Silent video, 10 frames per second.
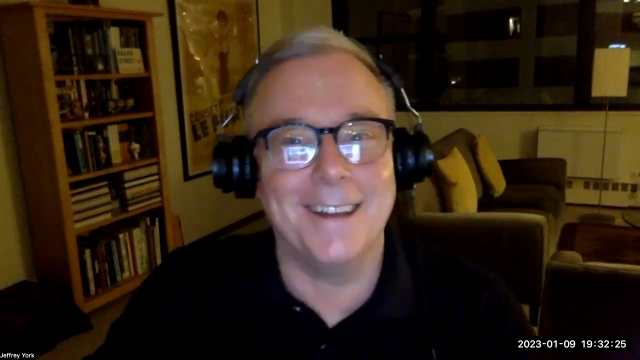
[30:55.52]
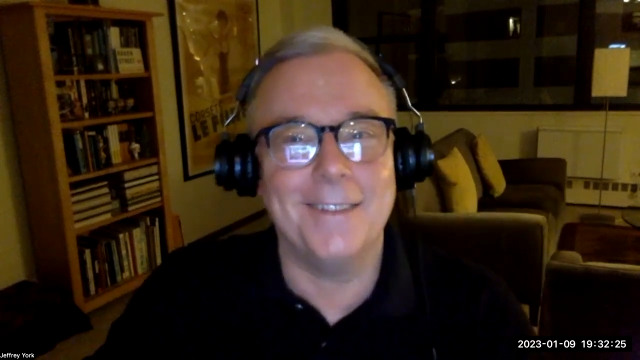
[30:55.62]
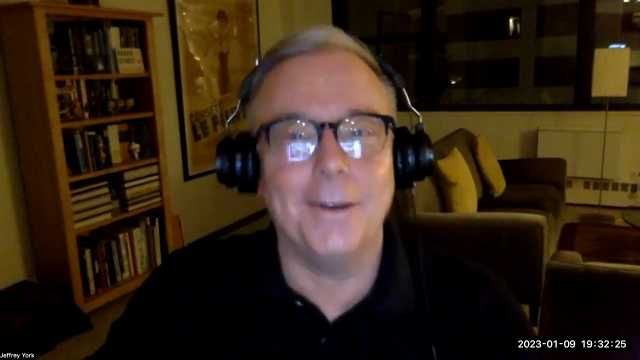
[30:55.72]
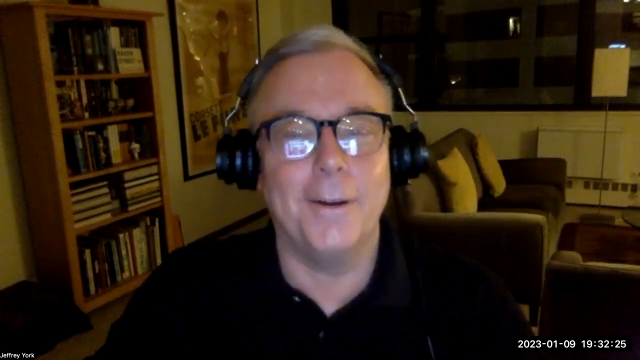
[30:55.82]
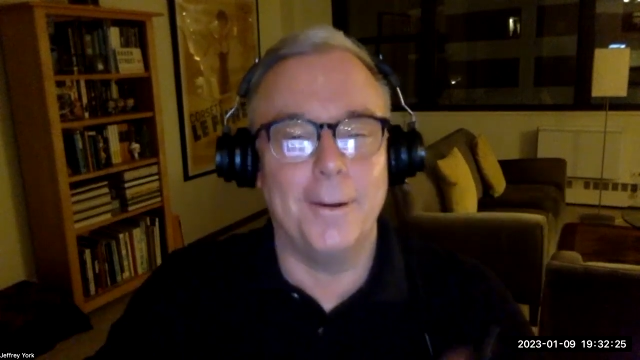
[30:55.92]

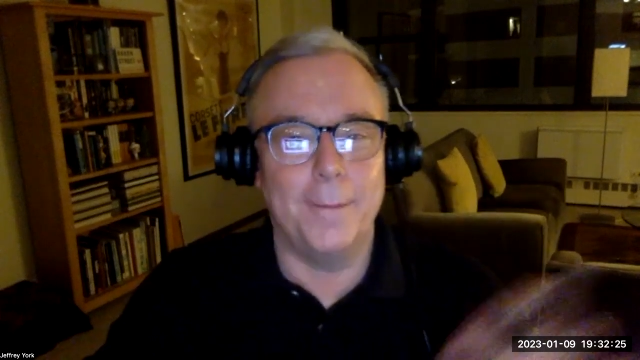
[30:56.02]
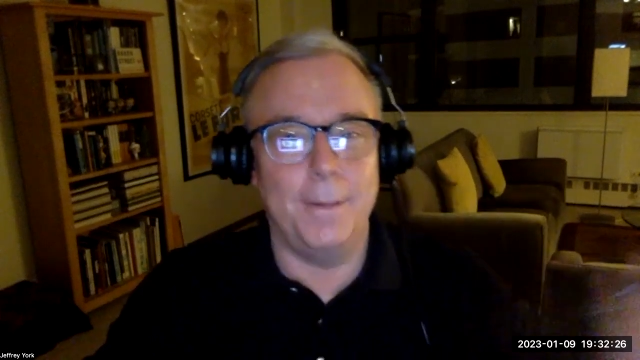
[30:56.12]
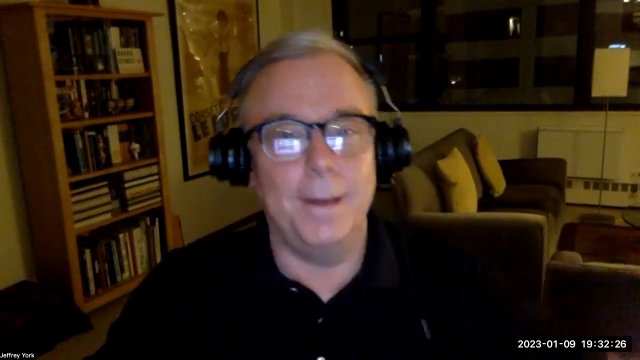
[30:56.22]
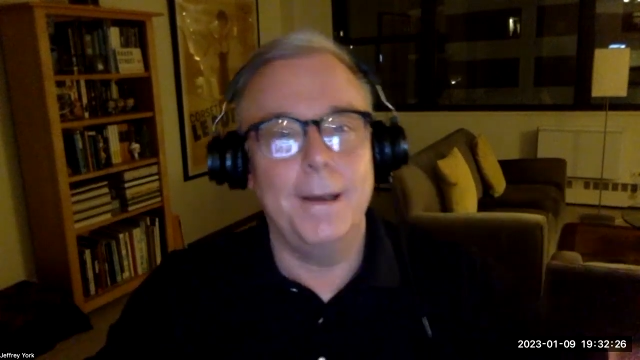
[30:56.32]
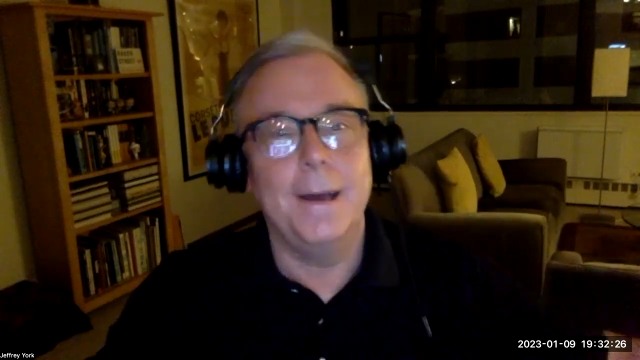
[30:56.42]
although I
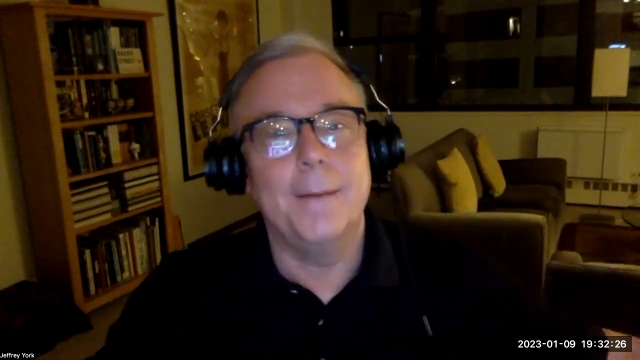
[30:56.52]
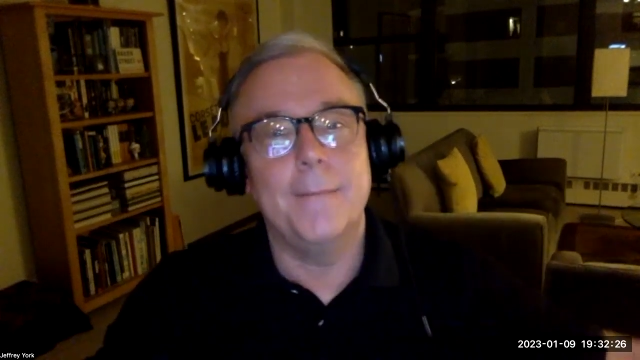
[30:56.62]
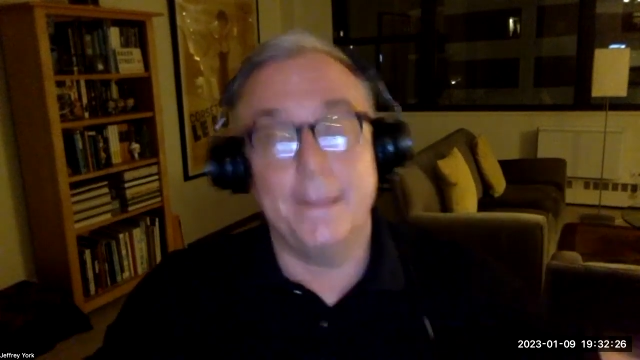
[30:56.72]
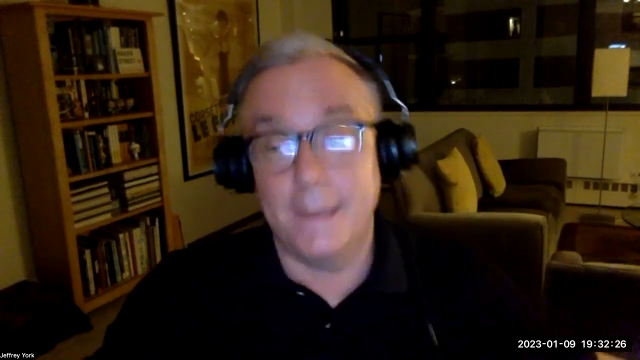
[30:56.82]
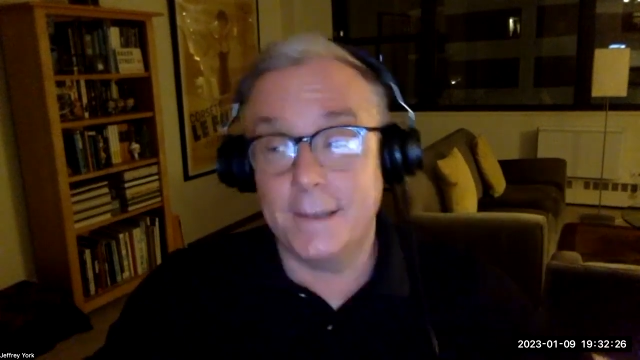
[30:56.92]

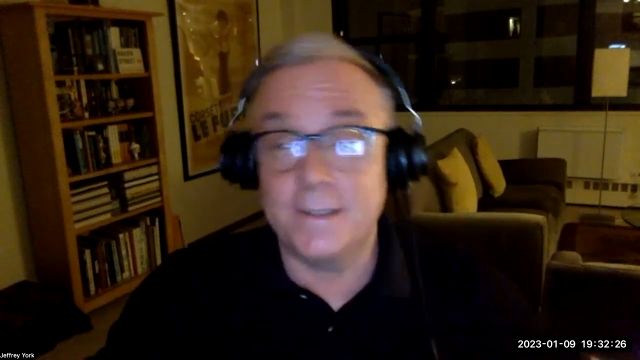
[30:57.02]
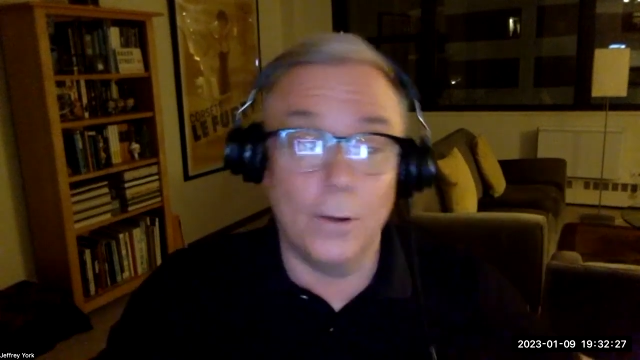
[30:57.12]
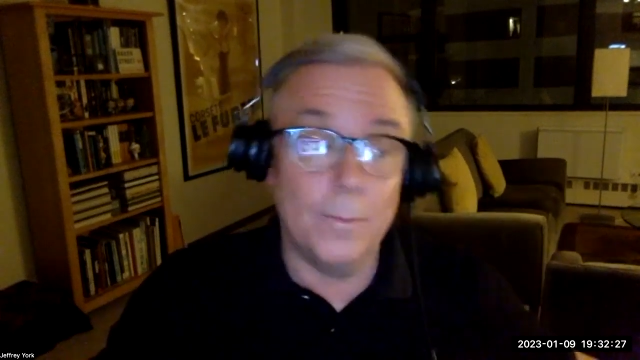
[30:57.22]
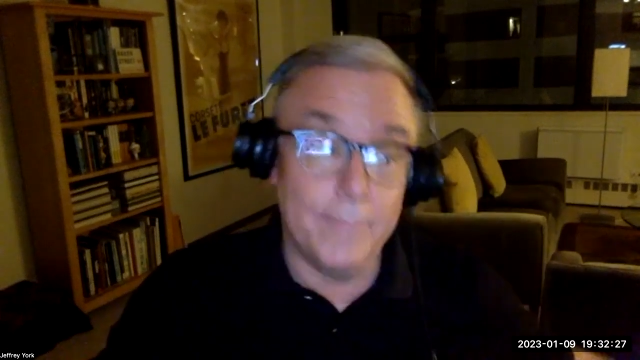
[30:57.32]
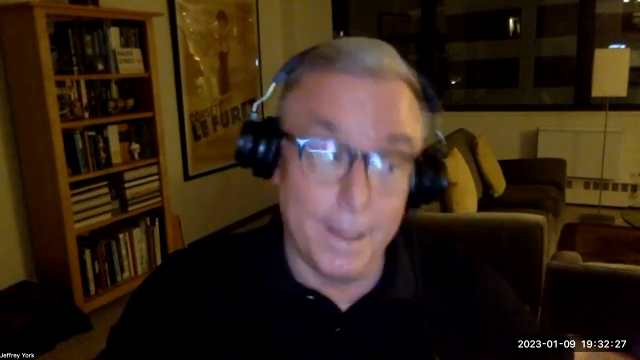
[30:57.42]
may think
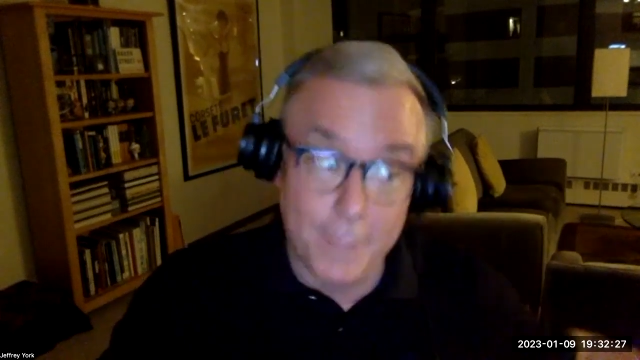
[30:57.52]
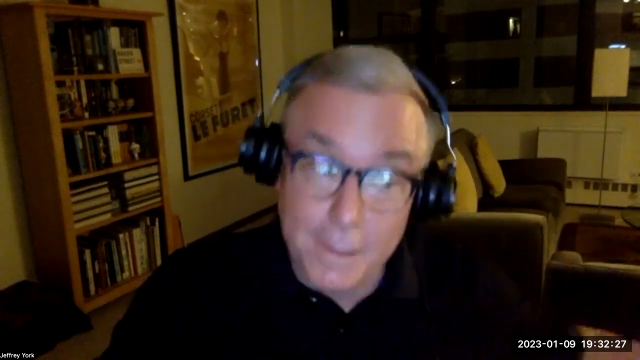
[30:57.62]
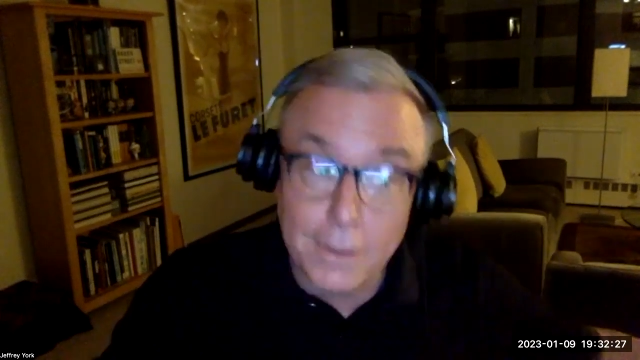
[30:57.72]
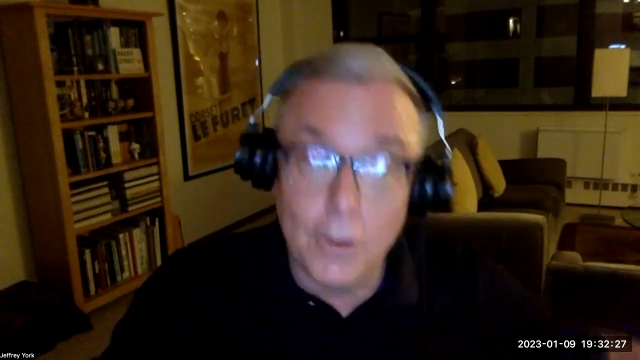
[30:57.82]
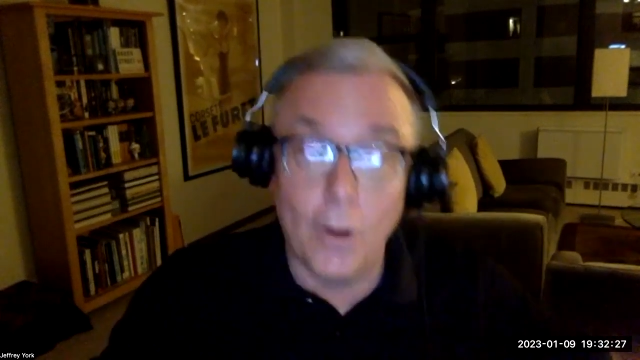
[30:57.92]
so. Maybe
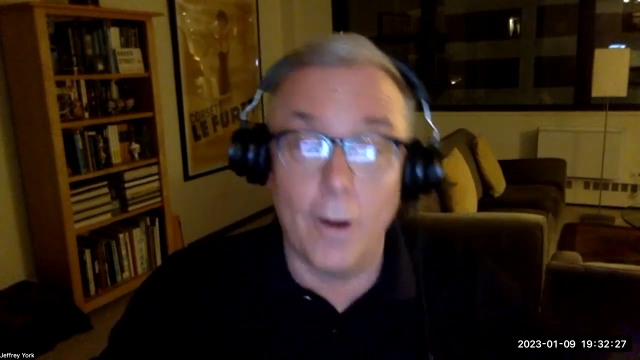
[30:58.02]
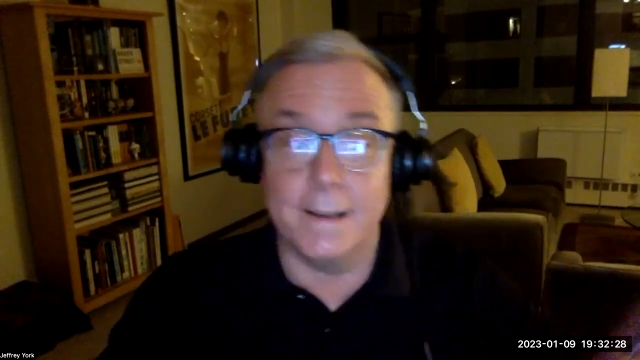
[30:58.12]
Lenore